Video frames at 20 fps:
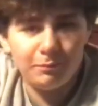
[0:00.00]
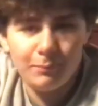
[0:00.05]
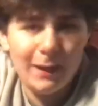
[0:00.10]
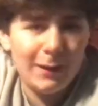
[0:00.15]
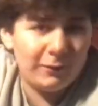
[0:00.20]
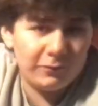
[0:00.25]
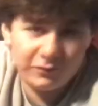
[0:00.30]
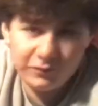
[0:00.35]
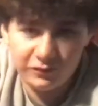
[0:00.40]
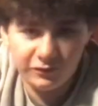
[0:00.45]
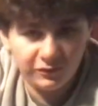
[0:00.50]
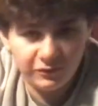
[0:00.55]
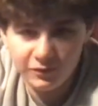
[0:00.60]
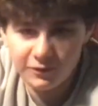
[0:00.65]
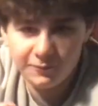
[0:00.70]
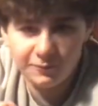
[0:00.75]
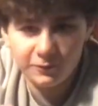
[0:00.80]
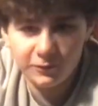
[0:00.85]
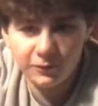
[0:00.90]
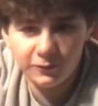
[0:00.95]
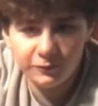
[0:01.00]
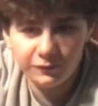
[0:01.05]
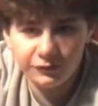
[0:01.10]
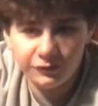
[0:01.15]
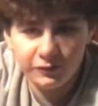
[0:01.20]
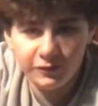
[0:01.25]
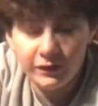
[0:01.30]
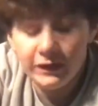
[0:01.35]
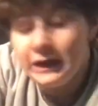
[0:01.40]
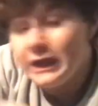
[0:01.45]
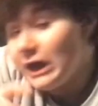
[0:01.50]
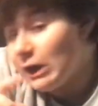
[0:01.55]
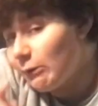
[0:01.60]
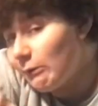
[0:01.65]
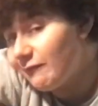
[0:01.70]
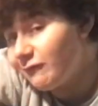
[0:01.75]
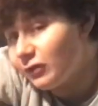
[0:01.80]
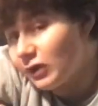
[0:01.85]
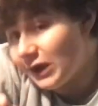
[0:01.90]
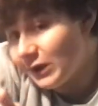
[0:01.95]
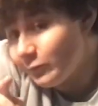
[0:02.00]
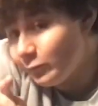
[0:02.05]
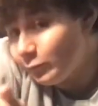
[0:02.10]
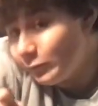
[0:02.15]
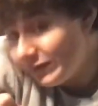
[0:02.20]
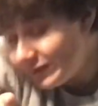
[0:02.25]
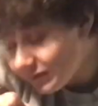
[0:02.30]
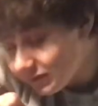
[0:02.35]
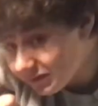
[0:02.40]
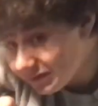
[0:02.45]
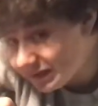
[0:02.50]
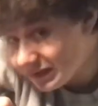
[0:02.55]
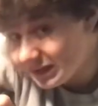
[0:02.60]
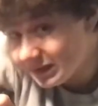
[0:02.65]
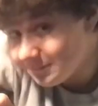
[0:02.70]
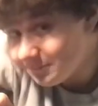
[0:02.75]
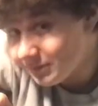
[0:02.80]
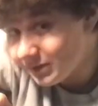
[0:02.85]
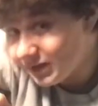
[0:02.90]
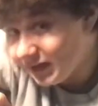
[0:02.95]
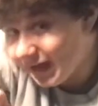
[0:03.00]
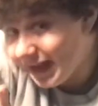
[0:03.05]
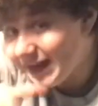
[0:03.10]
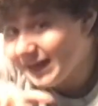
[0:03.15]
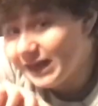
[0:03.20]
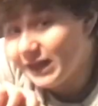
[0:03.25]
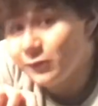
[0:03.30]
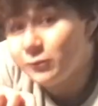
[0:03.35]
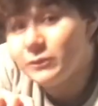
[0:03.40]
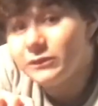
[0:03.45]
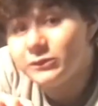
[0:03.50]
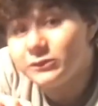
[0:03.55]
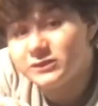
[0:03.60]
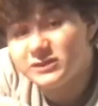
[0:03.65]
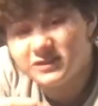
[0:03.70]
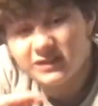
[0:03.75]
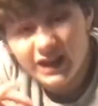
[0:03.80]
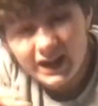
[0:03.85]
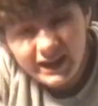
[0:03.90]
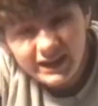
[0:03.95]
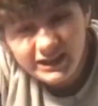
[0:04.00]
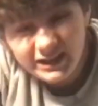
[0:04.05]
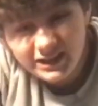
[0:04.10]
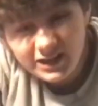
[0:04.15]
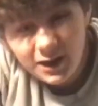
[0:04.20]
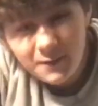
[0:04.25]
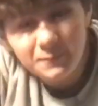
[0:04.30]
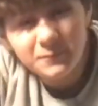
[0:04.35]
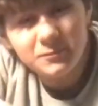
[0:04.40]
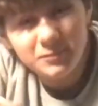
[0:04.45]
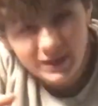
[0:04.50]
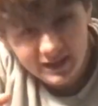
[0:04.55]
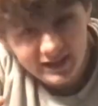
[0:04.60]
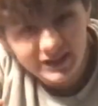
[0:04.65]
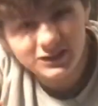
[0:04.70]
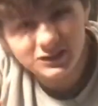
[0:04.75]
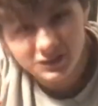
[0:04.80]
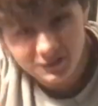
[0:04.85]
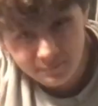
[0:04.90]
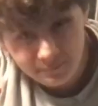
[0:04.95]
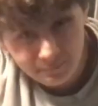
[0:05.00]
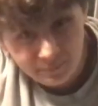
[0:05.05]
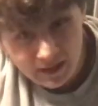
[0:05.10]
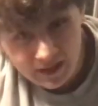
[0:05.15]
mounting approach. However, I will keep it and I will tighten it up and make it look